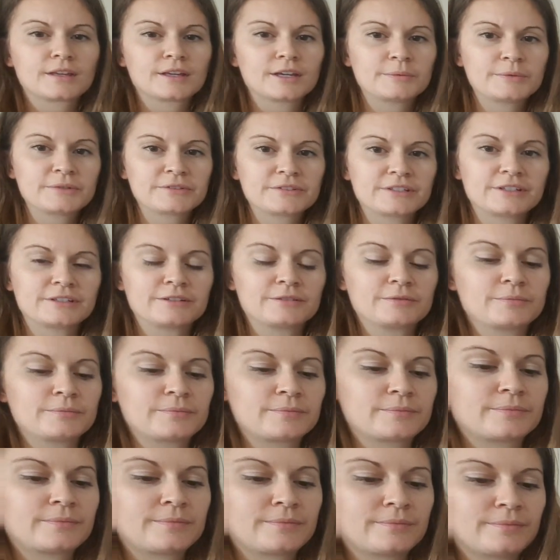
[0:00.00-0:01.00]
I'm using
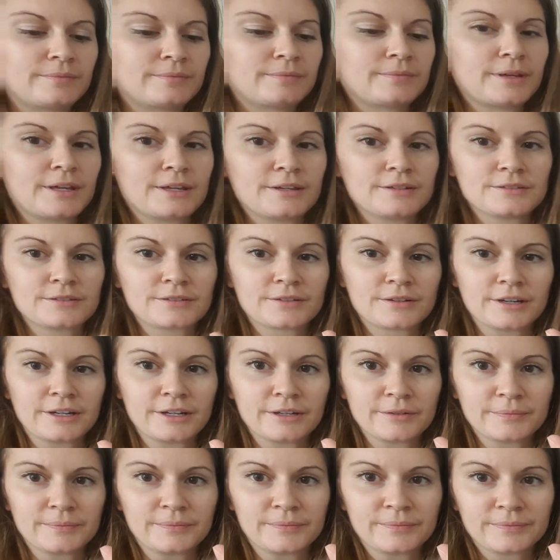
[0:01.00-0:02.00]
Payne's
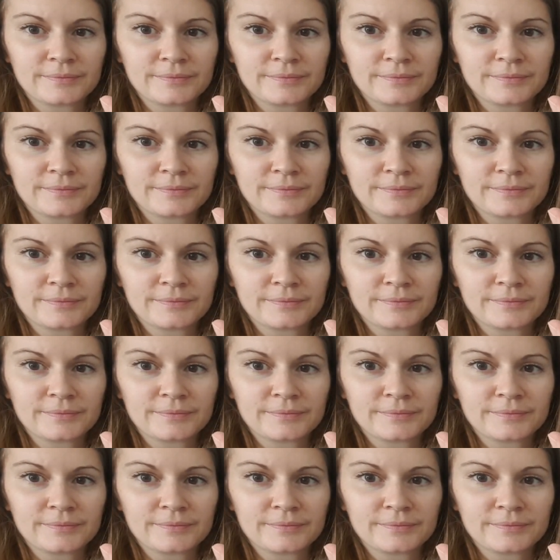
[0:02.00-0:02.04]
Gray.